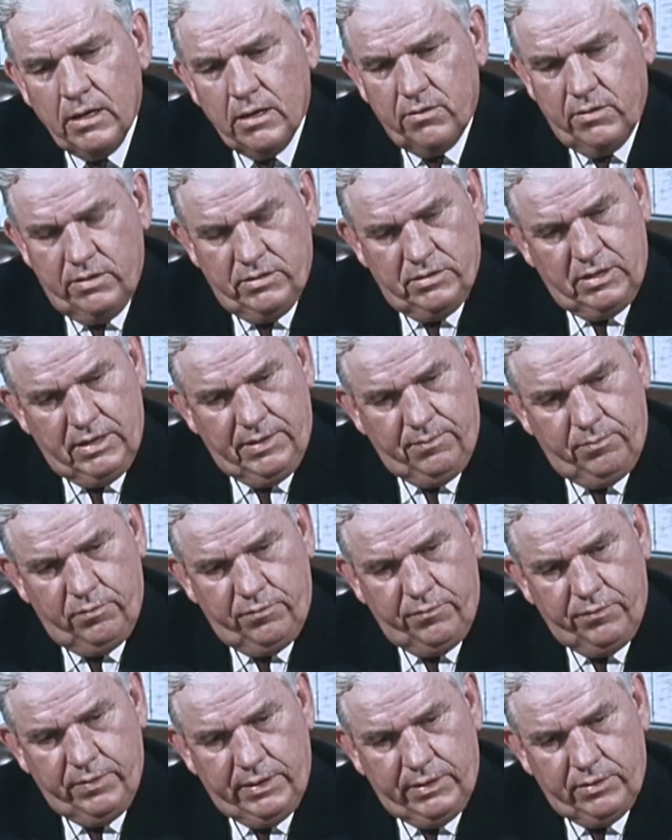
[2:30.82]
This will have the
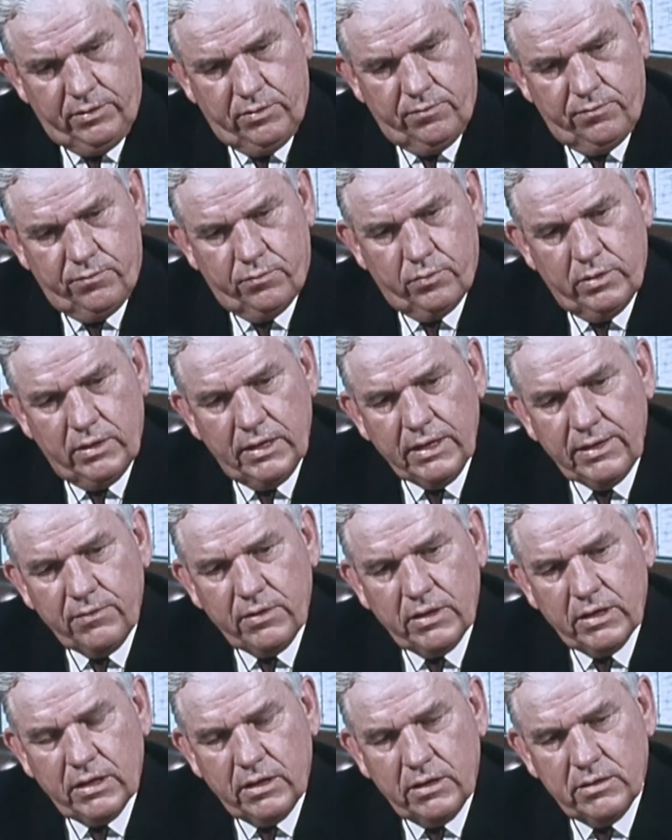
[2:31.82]
effect of
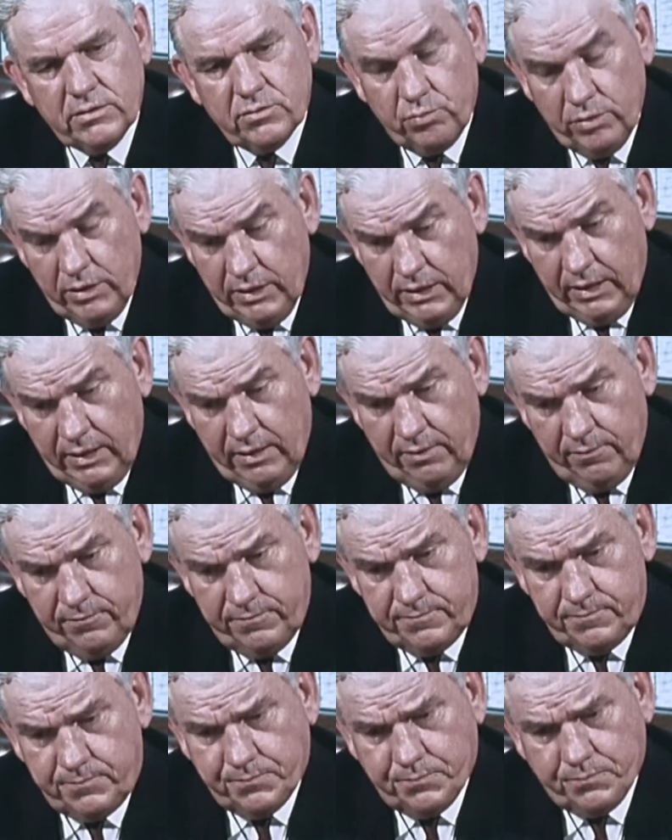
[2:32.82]
relieving us. We have
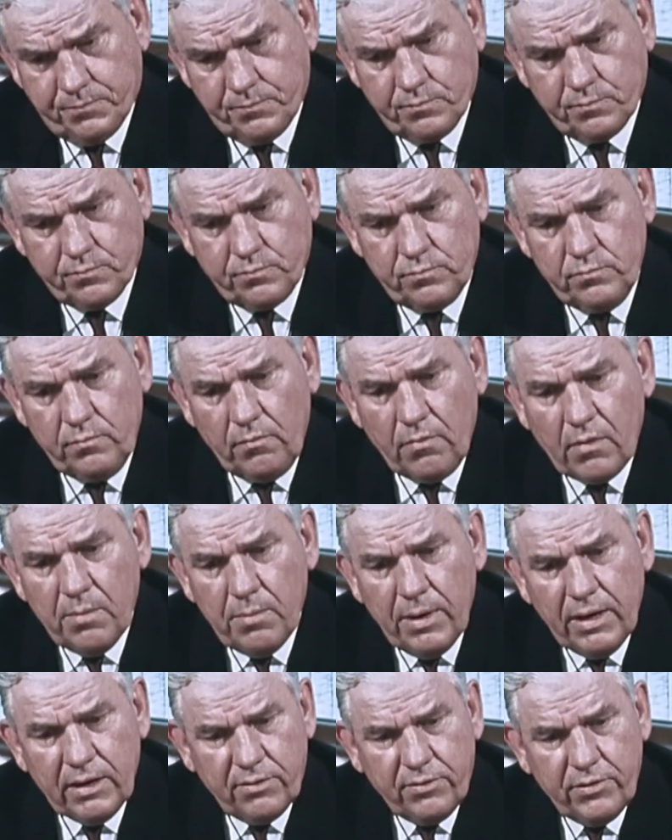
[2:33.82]

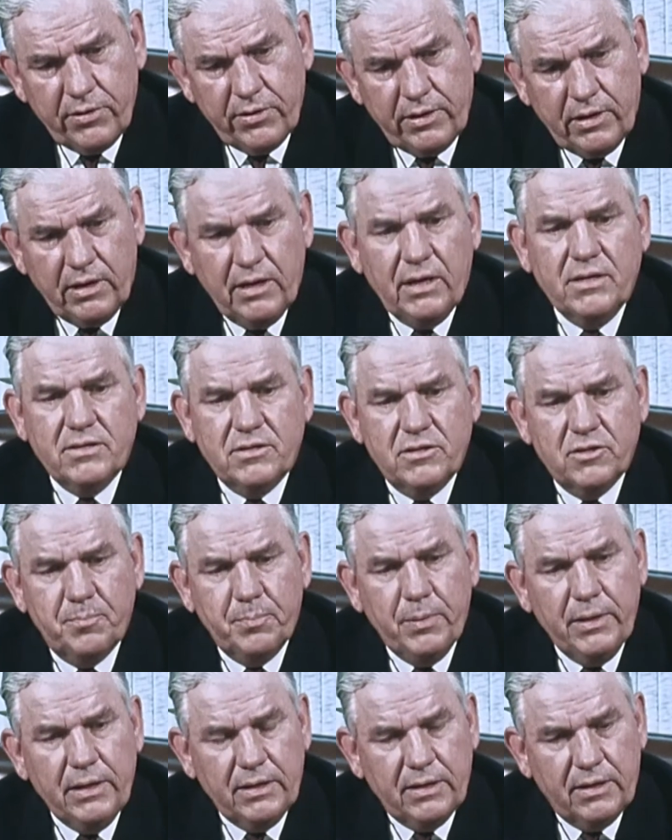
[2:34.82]
about 30 cases
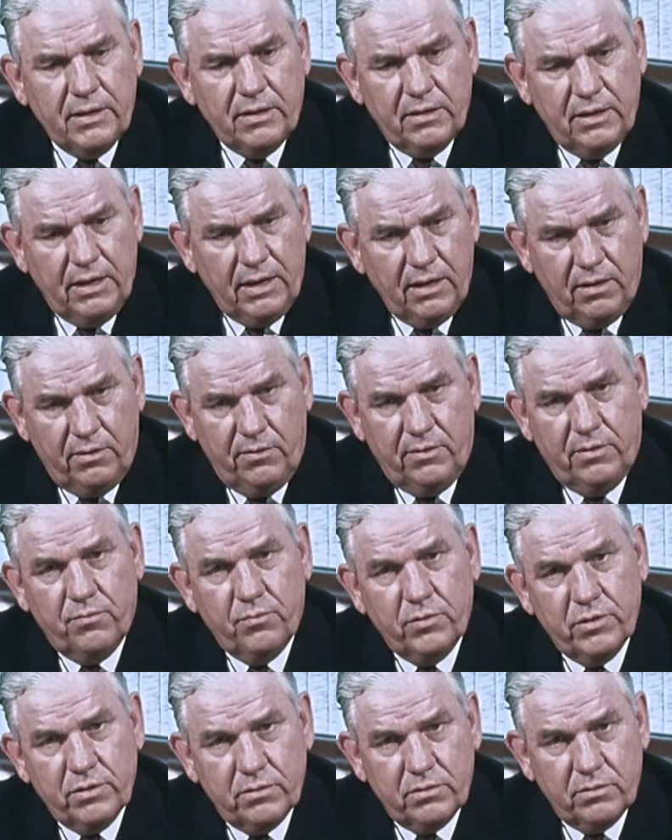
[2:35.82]
pending now that
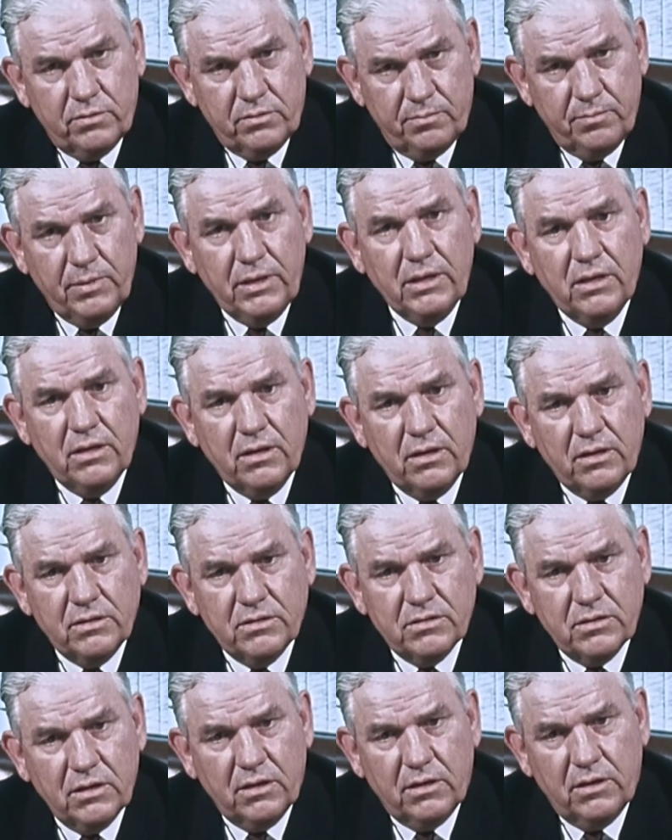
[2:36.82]
we'll immediately
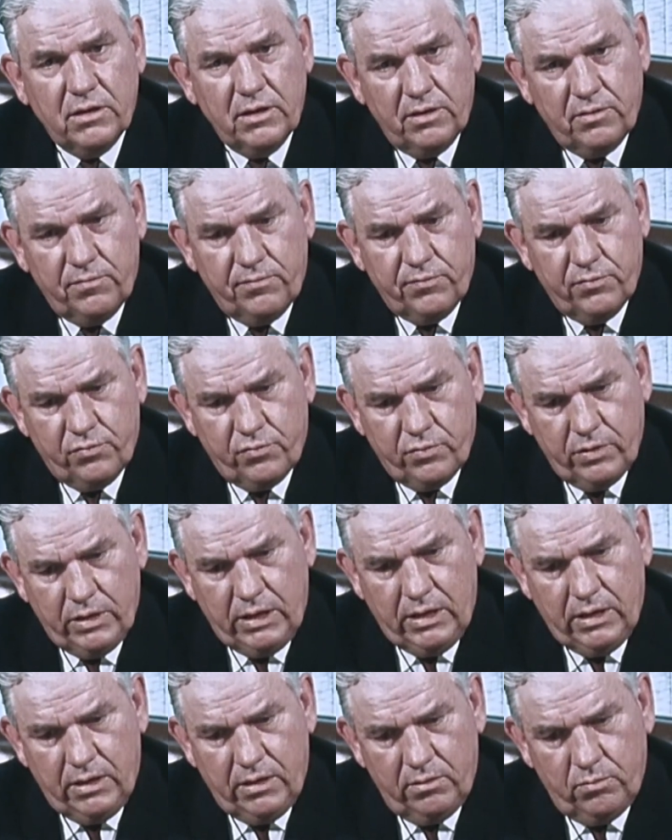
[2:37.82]
set down for
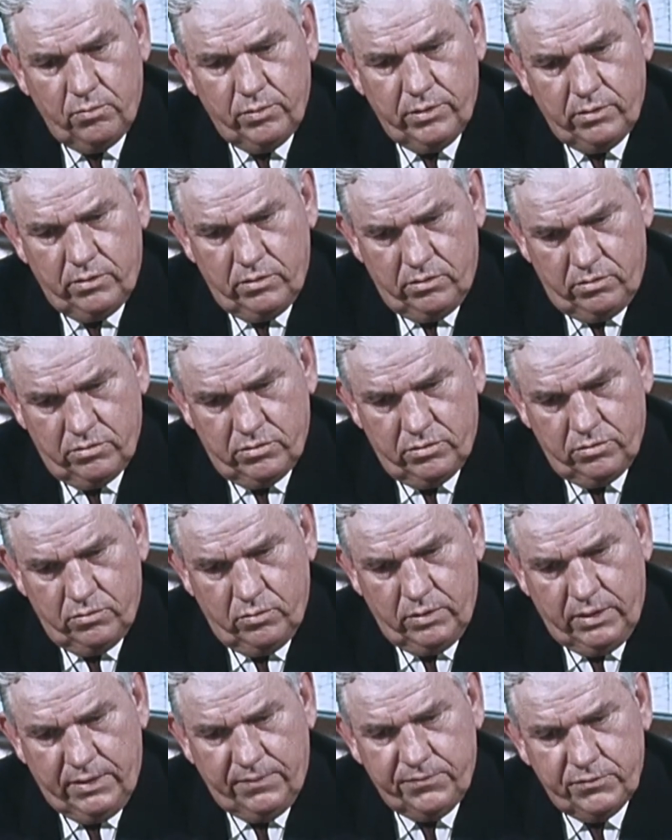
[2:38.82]
trial. We'll
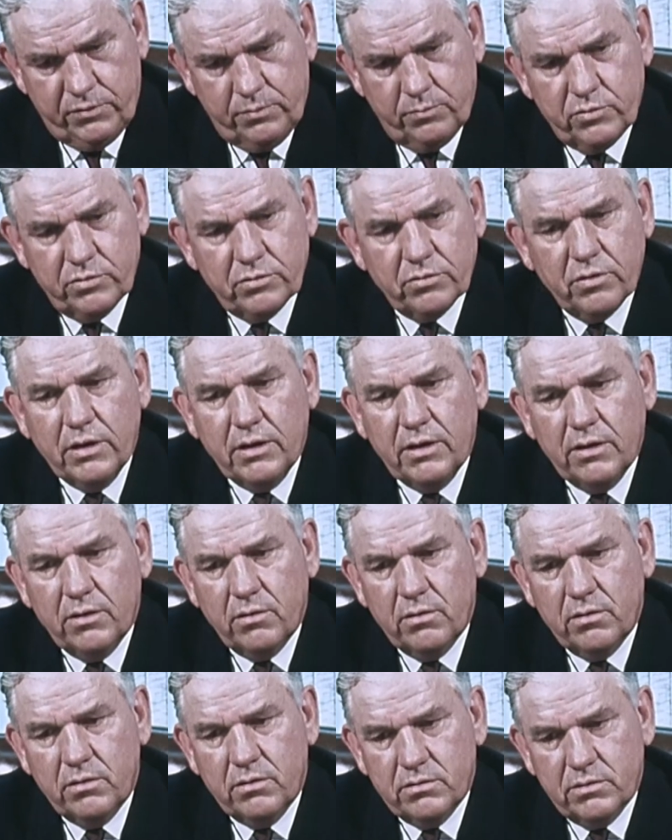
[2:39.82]
also have some restraining
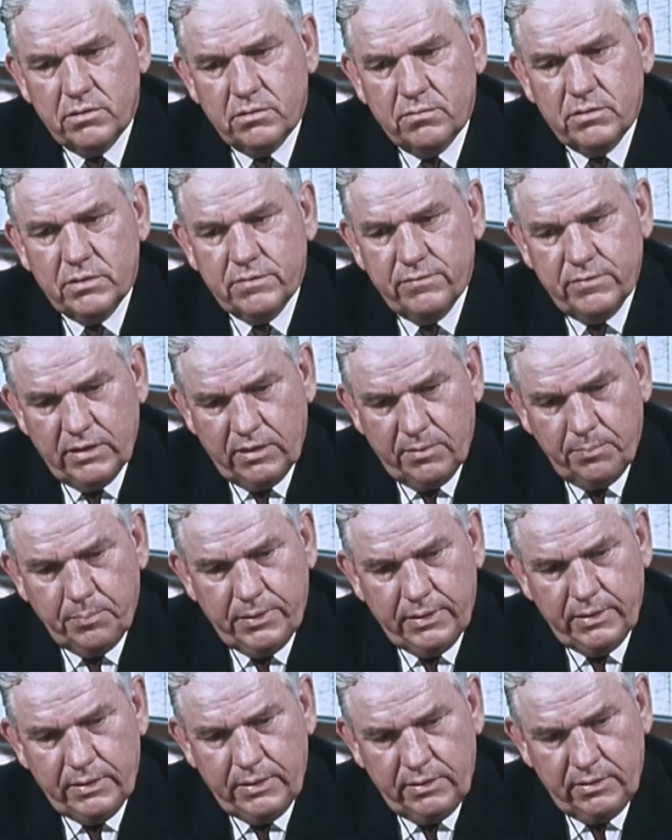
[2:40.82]
orders that we've got
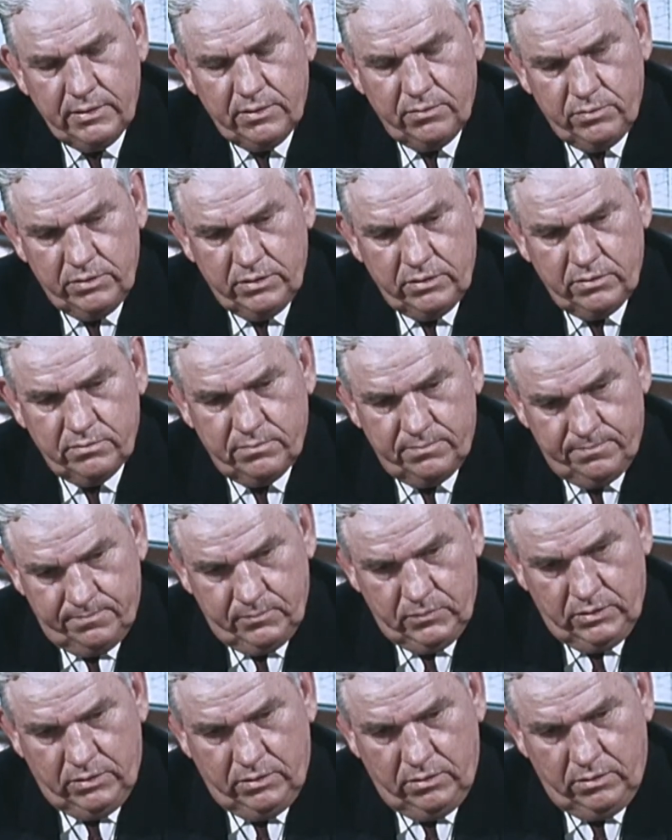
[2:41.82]
pending that we'll
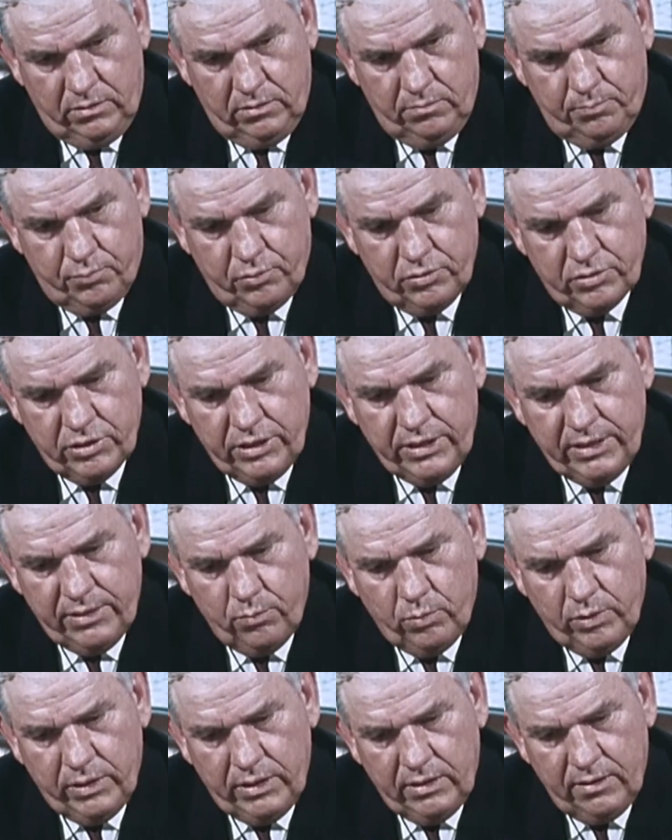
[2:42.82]
uh, proceed
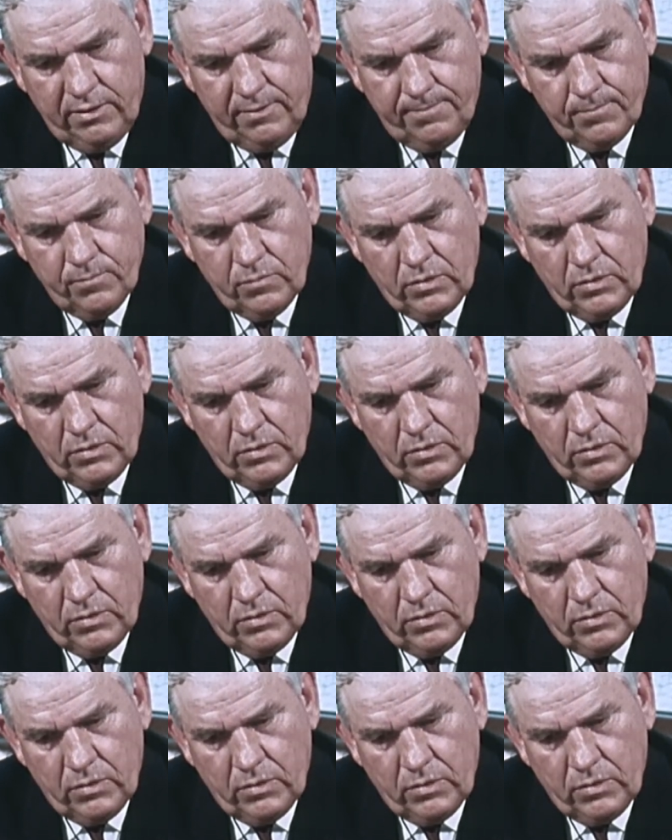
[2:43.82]
with.